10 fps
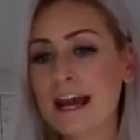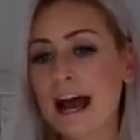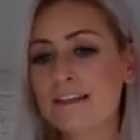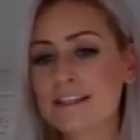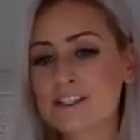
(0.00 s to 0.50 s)

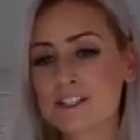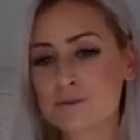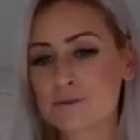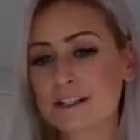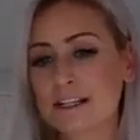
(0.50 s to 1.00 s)
And this just
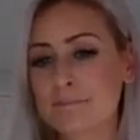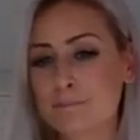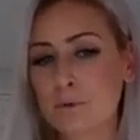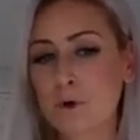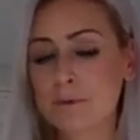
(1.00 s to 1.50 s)
really
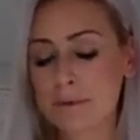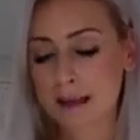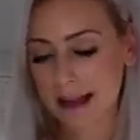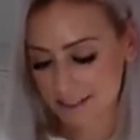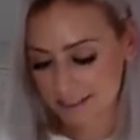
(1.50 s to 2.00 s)
brought me
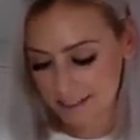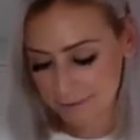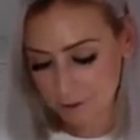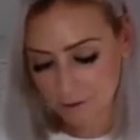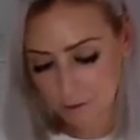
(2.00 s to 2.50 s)
back to this
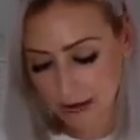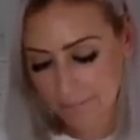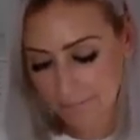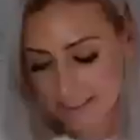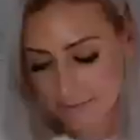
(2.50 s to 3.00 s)
beautiful,
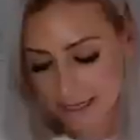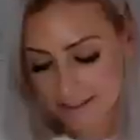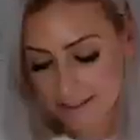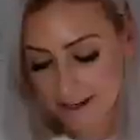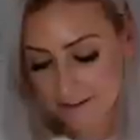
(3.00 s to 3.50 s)
happy space
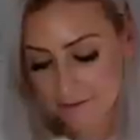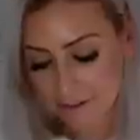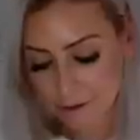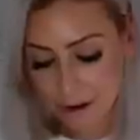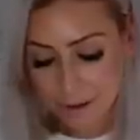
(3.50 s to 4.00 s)
that I
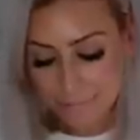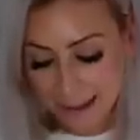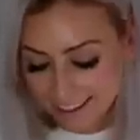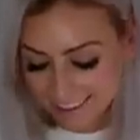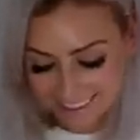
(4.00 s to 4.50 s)
feel
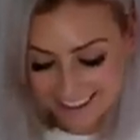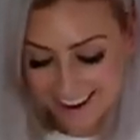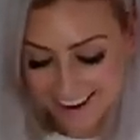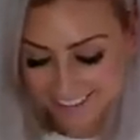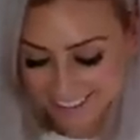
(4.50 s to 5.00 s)
back in
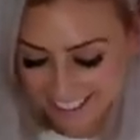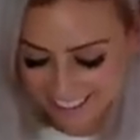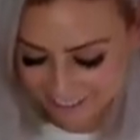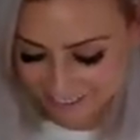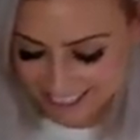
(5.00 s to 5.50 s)
now,
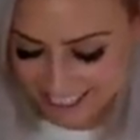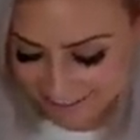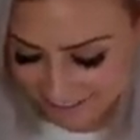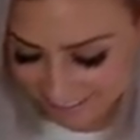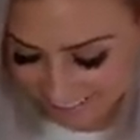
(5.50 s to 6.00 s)
which I
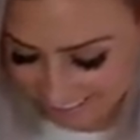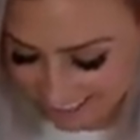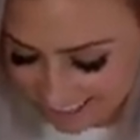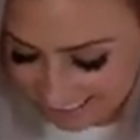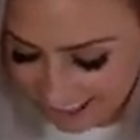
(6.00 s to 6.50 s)
really,
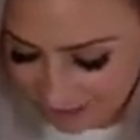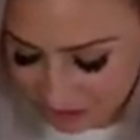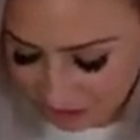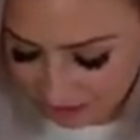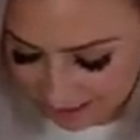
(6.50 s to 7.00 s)
you
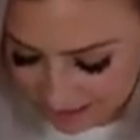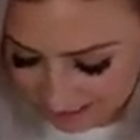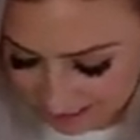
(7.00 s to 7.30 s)
know, love to